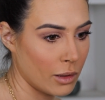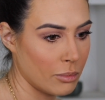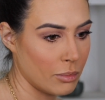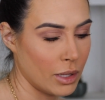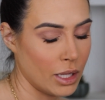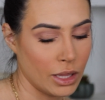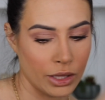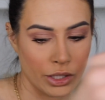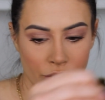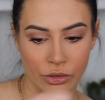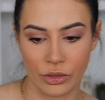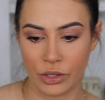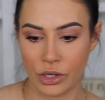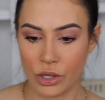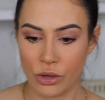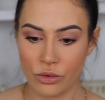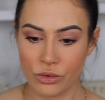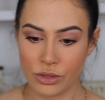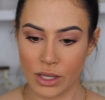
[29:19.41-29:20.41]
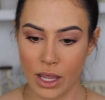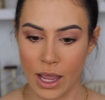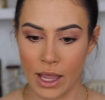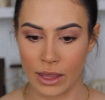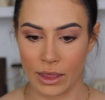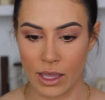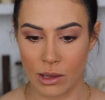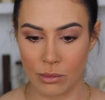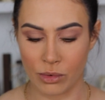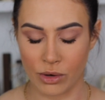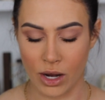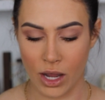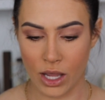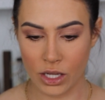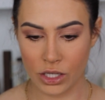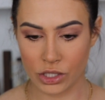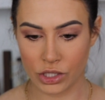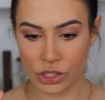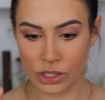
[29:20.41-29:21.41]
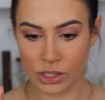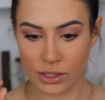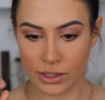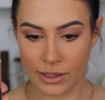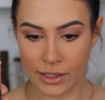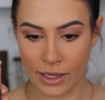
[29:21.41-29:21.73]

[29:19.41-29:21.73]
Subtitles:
my little nose highlight brush,